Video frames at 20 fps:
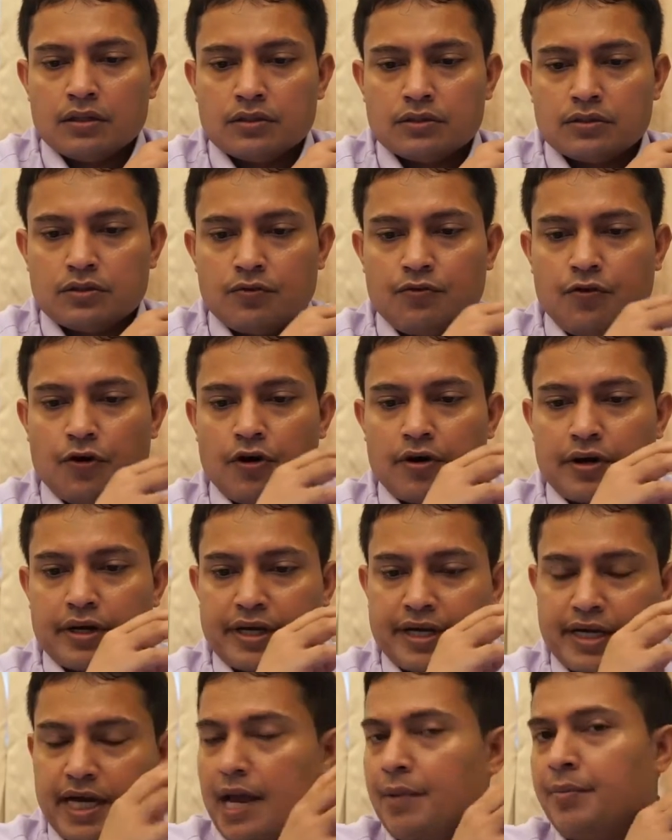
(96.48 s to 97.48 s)
So for
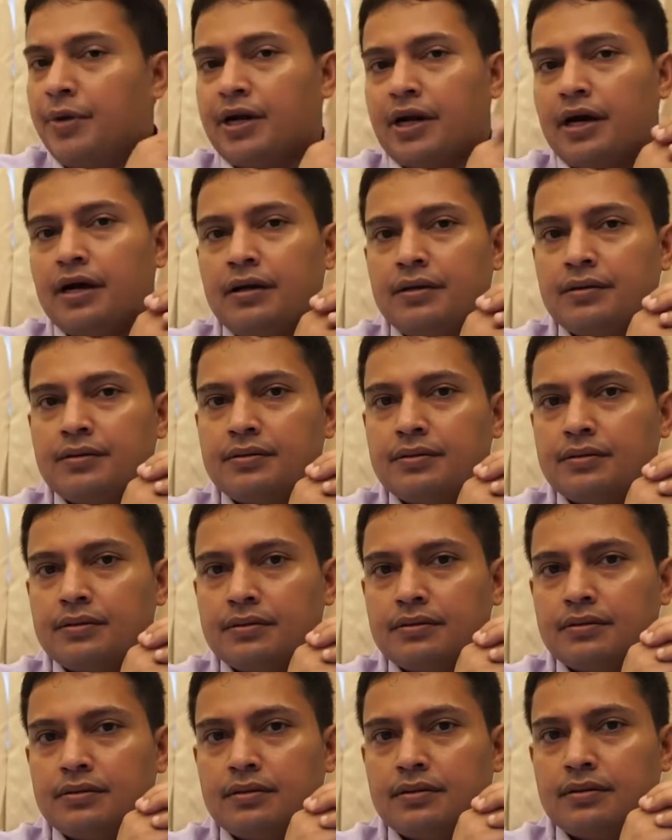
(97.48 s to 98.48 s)
camera,
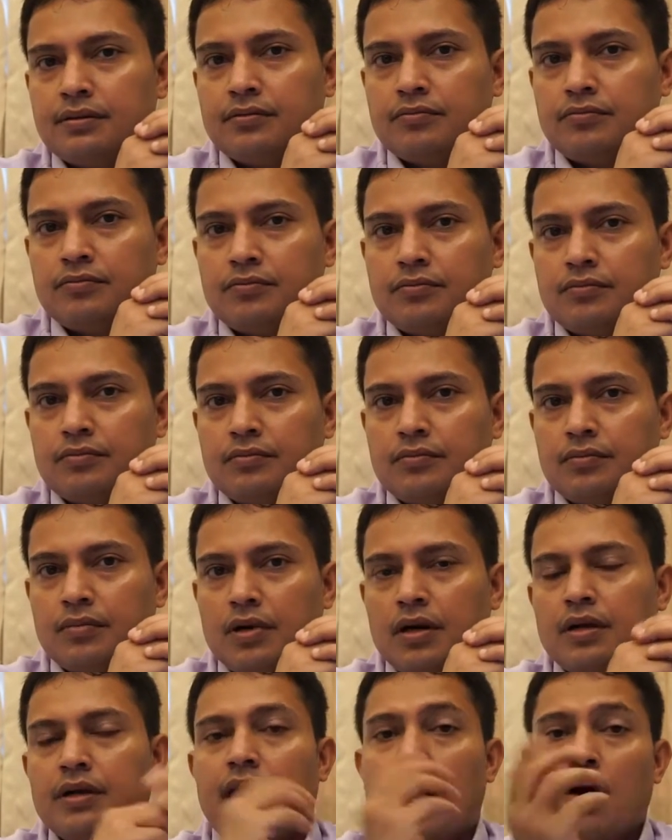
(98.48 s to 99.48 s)

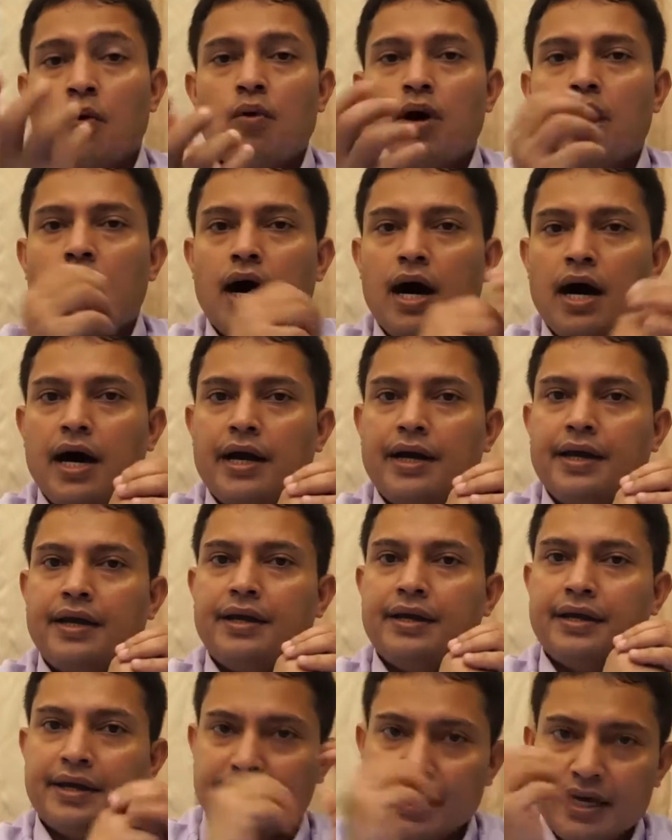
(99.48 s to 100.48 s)
now I
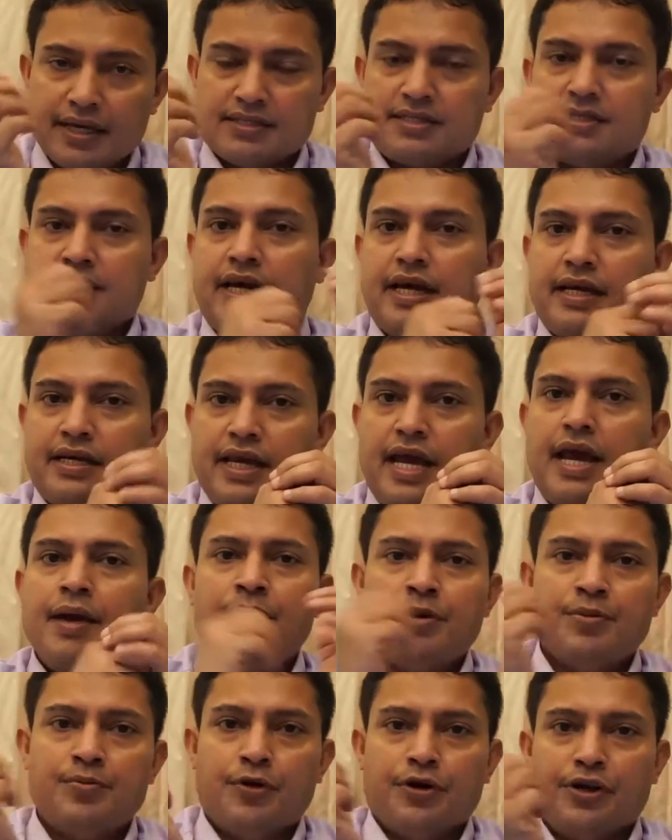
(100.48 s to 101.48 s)
guess that
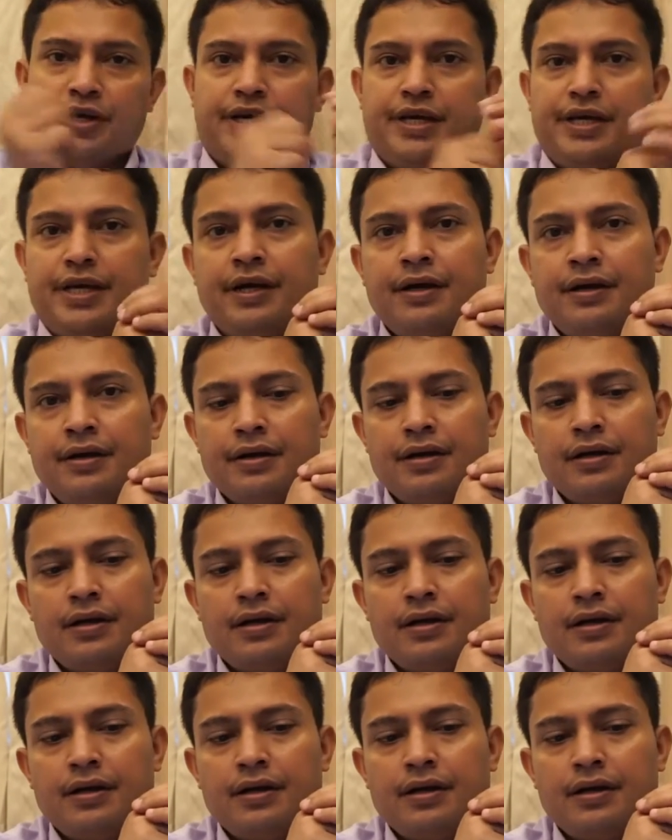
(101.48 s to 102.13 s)
everybody here